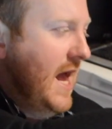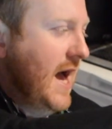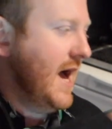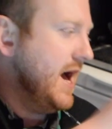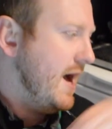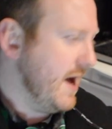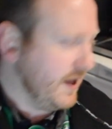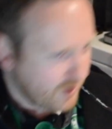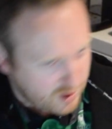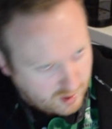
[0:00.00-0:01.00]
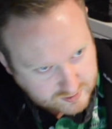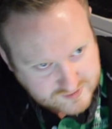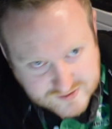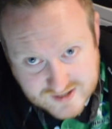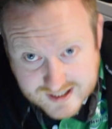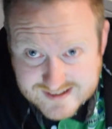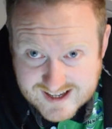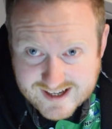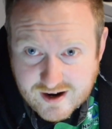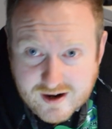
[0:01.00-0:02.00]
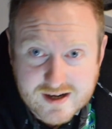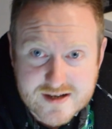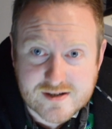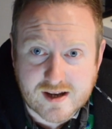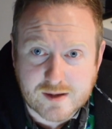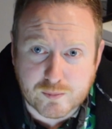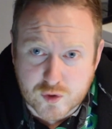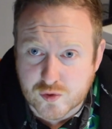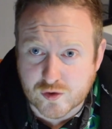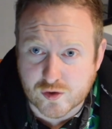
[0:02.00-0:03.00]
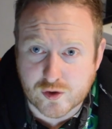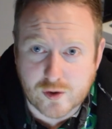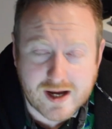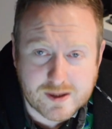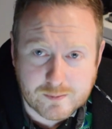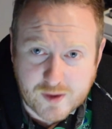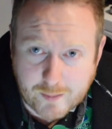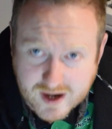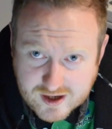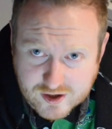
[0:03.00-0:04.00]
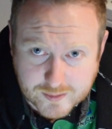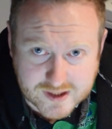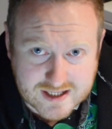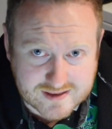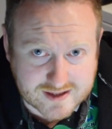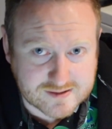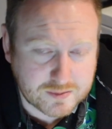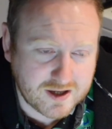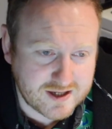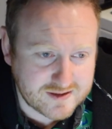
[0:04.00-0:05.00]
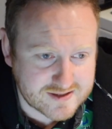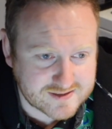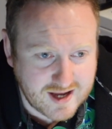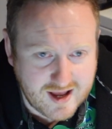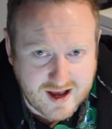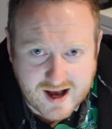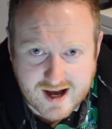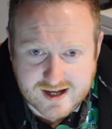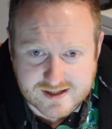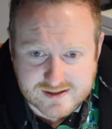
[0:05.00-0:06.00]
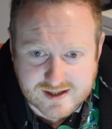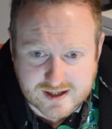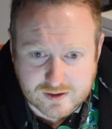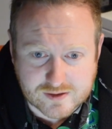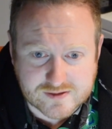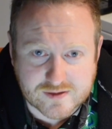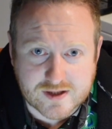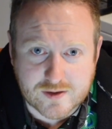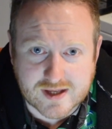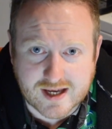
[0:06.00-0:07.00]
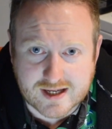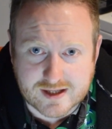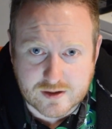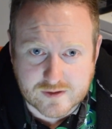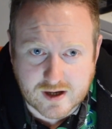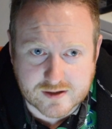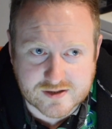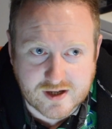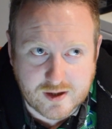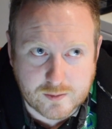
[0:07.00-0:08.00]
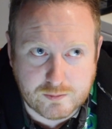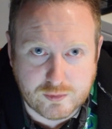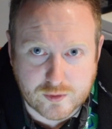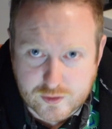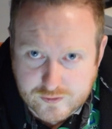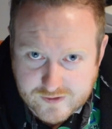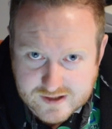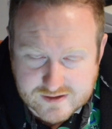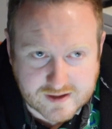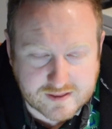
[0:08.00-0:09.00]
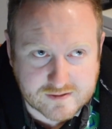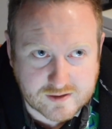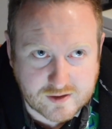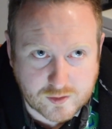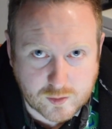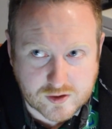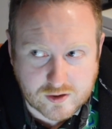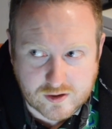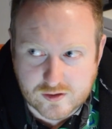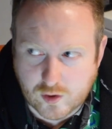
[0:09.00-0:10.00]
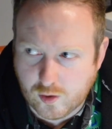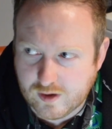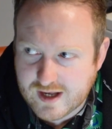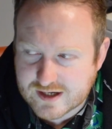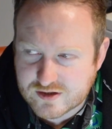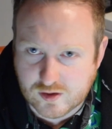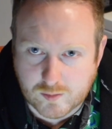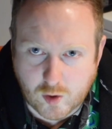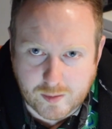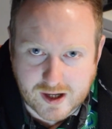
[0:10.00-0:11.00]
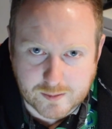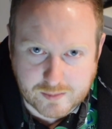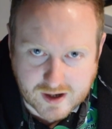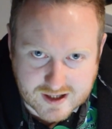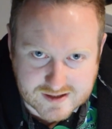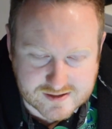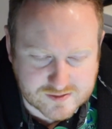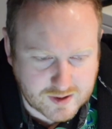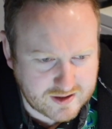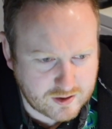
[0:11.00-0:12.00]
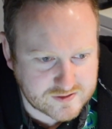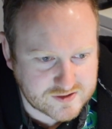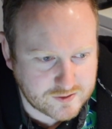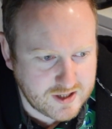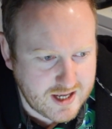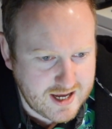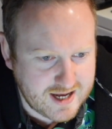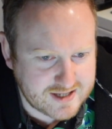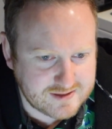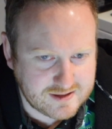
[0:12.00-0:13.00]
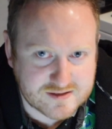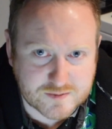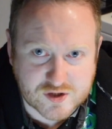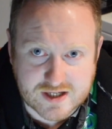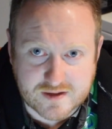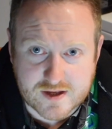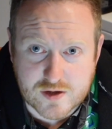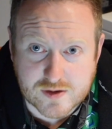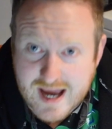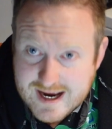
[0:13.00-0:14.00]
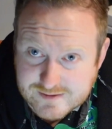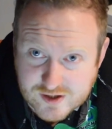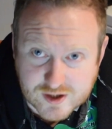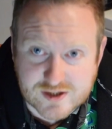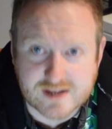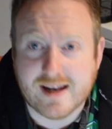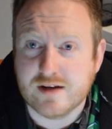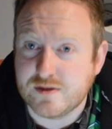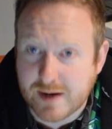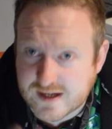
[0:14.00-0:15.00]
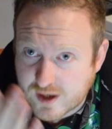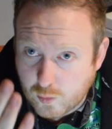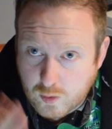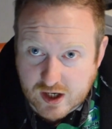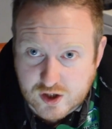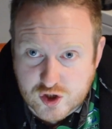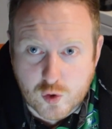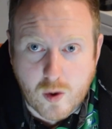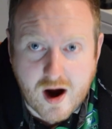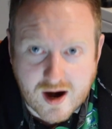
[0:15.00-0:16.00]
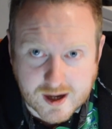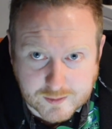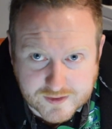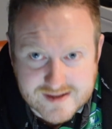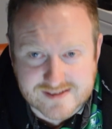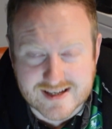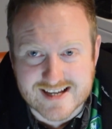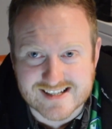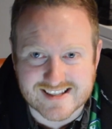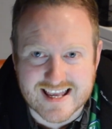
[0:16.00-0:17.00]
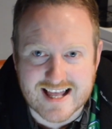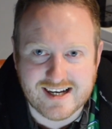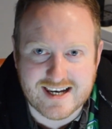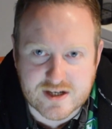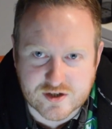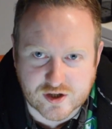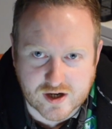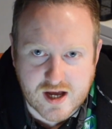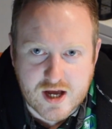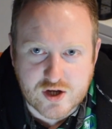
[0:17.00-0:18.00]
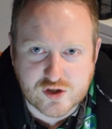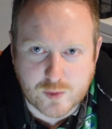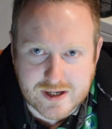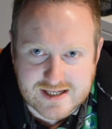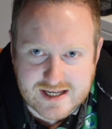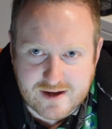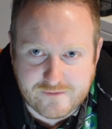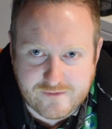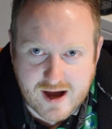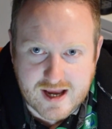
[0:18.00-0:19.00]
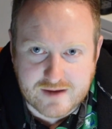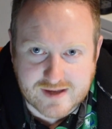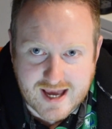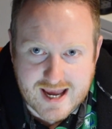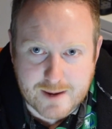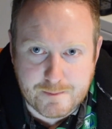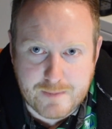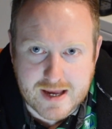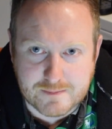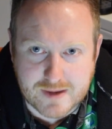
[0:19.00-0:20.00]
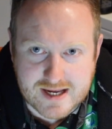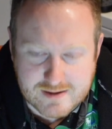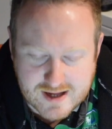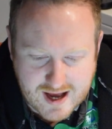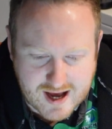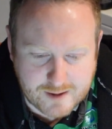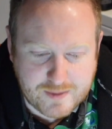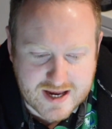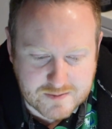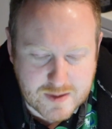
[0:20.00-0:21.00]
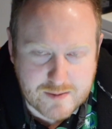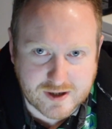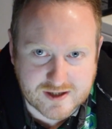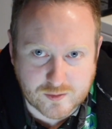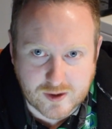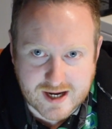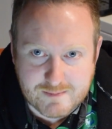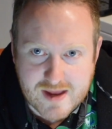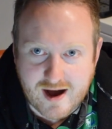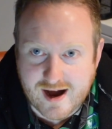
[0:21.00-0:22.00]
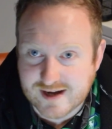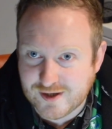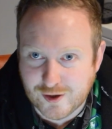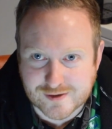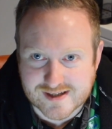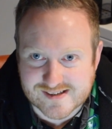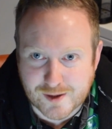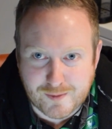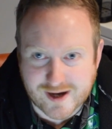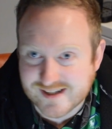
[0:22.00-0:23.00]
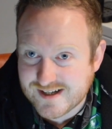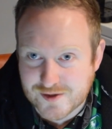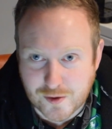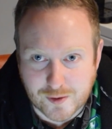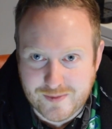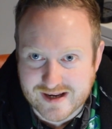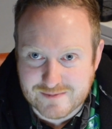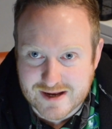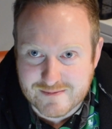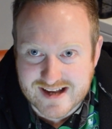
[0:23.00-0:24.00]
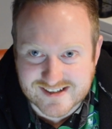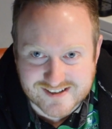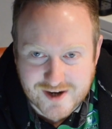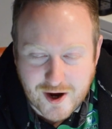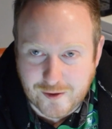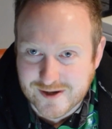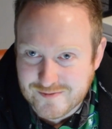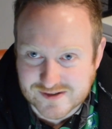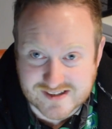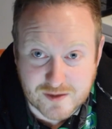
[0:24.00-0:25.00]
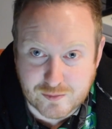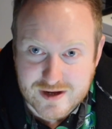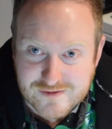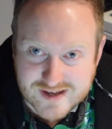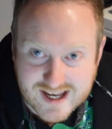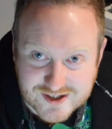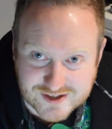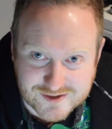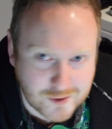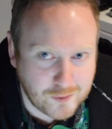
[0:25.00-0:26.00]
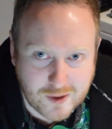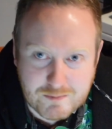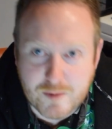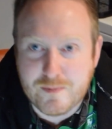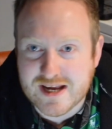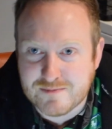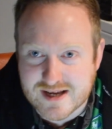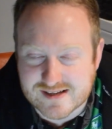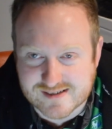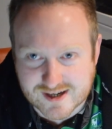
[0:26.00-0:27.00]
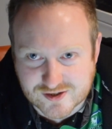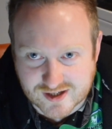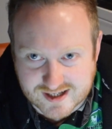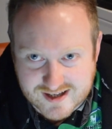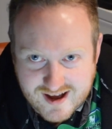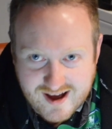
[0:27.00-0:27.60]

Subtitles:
There are also sites in Ireland like Brew Crew and the Bar Company that supply this, and also in the UK you've got Brewfit. I think there's another one called National Mobile Bars as well that also sell this machine in the UK, so you can check that out depending on where you are. But this is the Lindr 25k Pygmy, and Pygmy, by the way, I had to look this up. I didn't know what Pygmy meant, or what it was an abbreviation or what, but Pygmy is actually